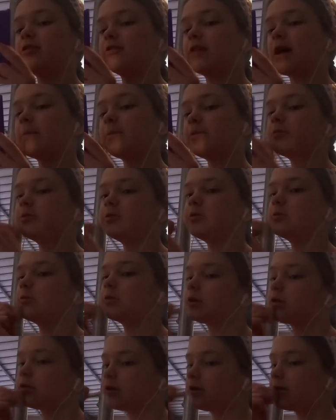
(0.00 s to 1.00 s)
tell me what you
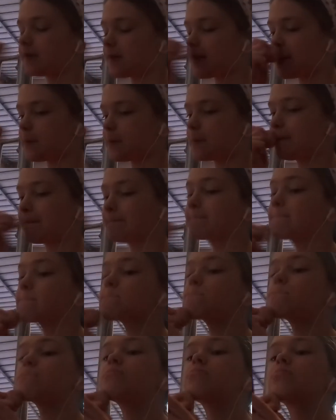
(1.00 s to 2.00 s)
want to see.
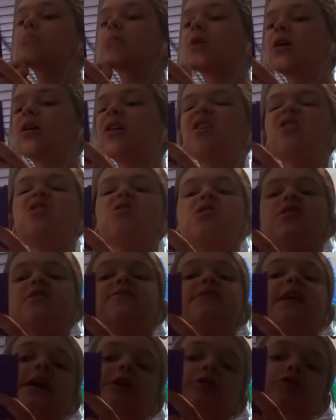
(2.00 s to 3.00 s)
This
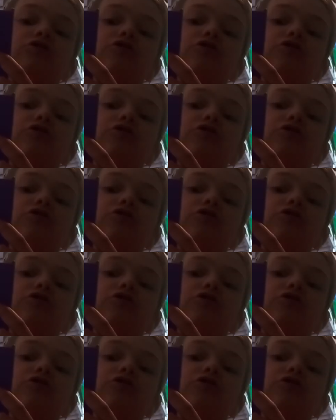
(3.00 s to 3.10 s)
texture